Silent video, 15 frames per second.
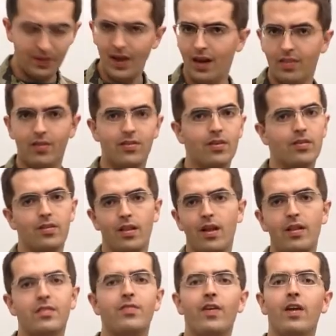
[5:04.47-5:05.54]
yeah, this is
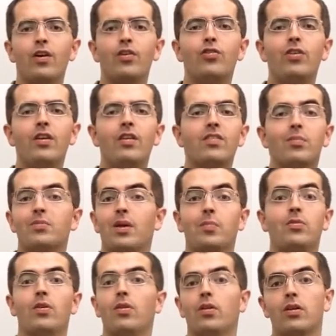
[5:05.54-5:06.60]
lots of energy.
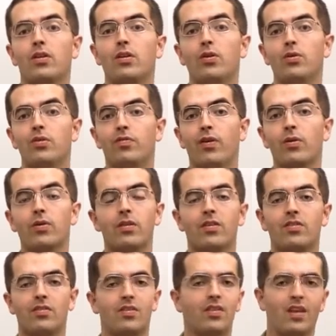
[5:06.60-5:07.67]
Sometimes they'll include
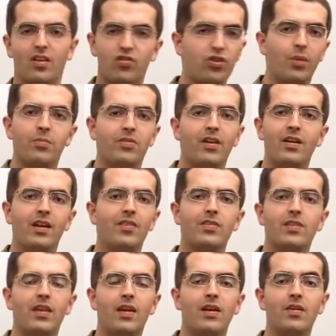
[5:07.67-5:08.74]
vocalist and like drum set and
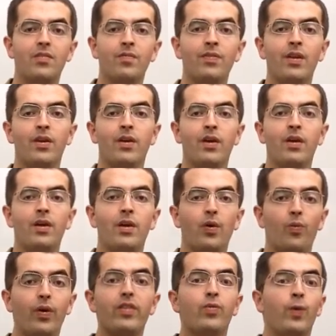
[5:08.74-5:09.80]
everything
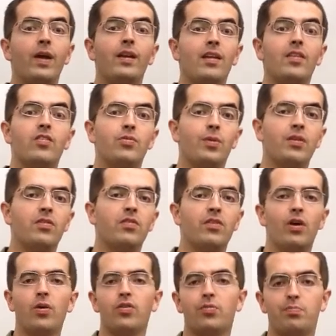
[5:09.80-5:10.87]
with wind instruments.
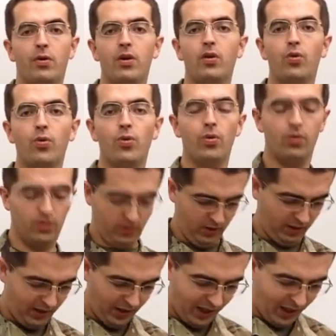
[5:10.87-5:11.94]
So it's pretty cool
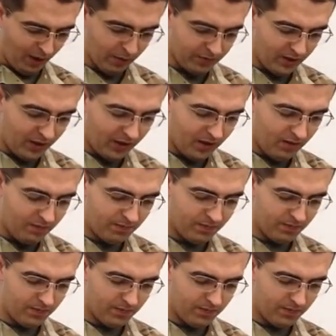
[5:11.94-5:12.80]
how they